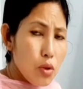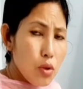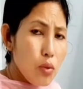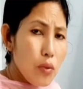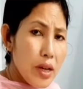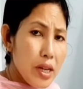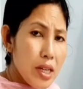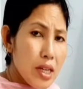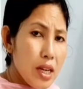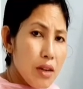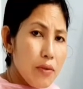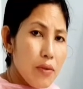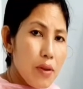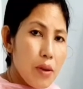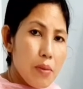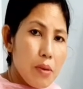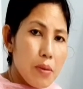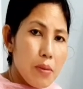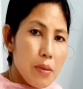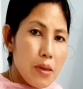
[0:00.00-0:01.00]
So when a
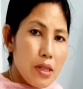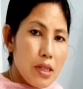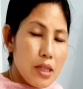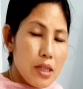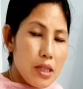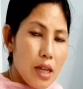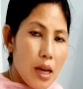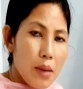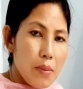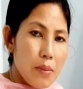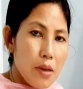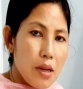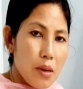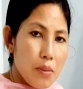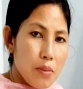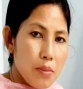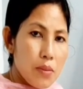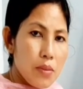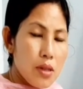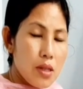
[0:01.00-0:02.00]
favorable time
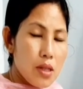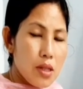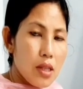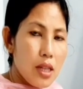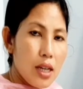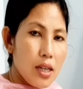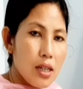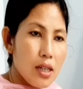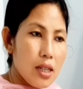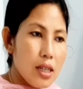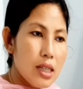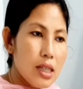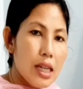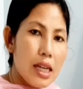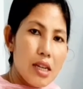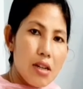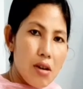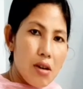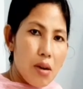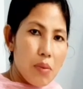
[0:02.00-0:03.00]
comes, then
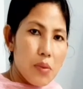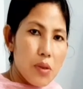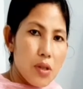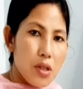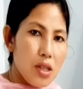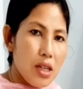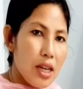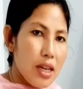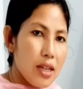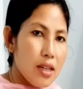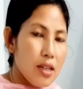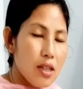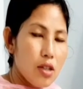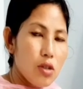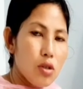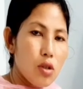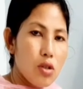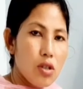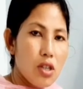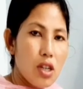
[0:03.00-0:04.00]
it gets ruptured
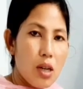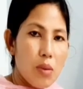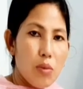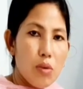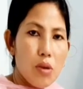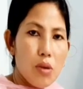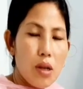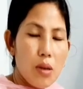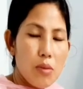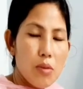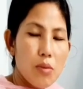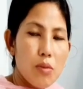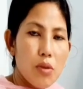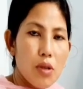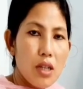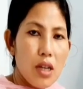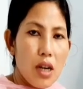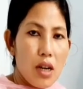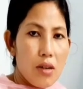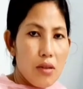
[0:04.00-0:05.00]
and the daughter
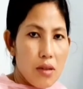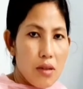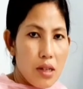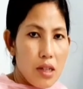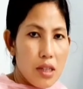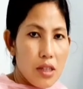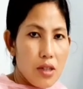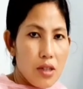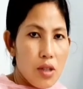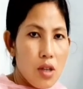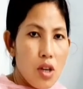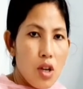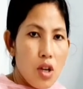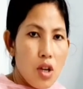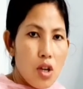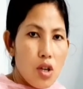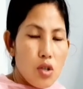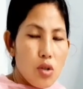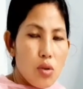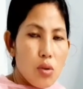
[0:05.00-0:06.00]
amiculi are released.
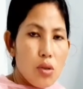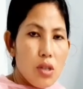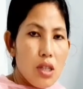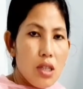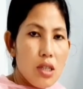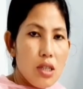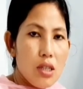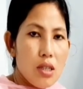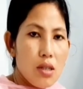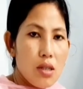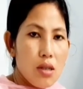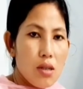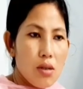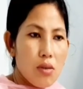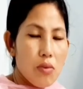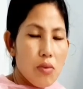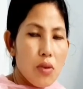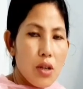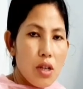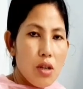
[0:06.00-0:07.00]
So this
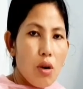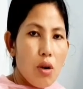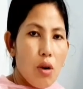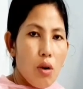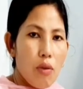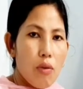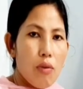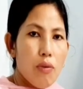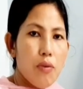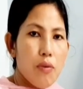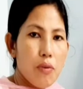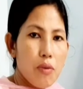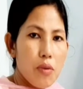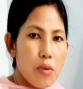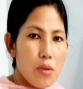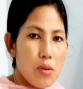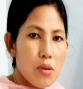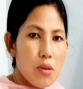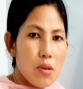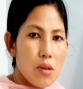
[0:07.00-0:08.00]
way of
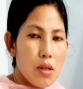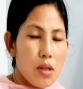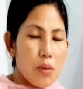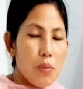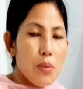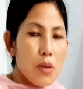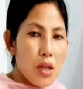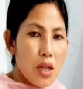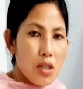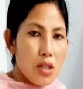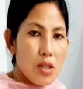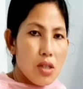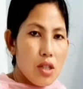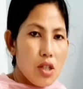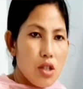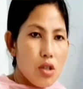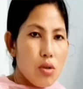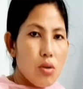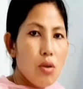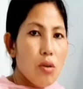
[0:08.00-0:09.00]

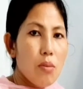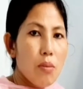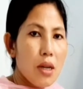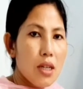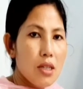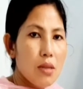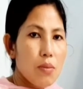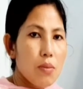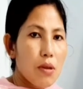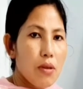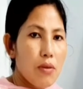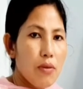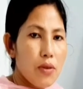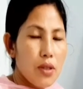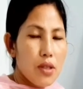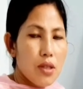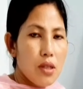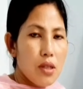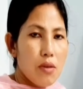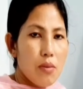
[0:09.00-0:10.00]
reproduction is called multiple
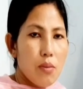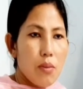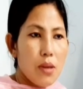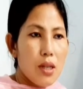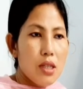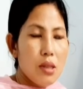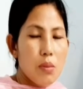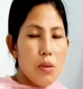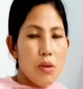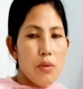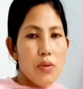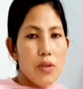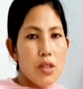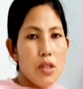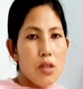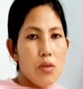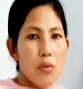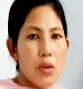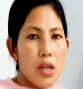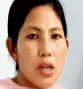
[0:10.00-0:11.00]
fission. Multiple
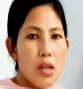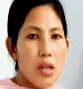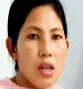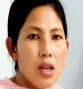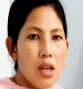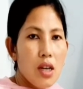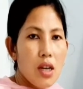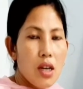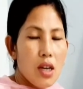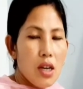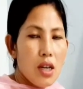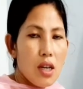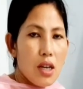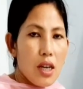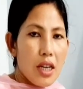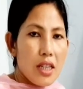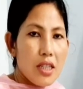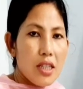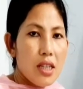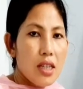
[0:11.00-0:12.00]
fission where
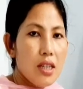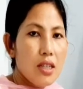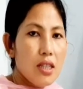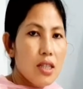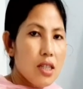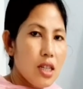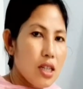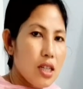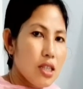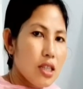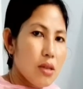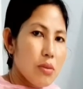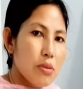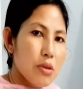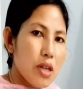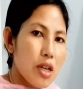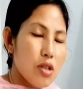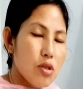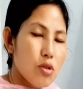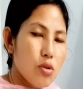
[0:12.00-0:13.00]
a single cell
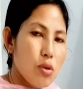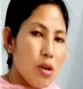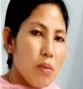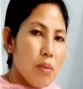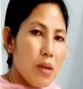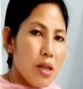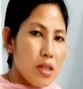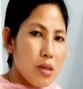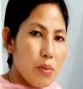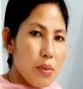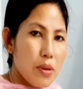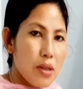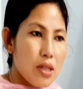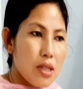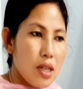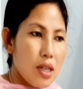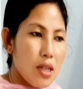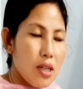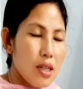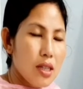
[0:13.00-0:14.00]
gives rise to a
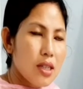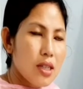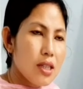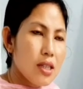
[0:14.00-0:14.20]
multiple cell.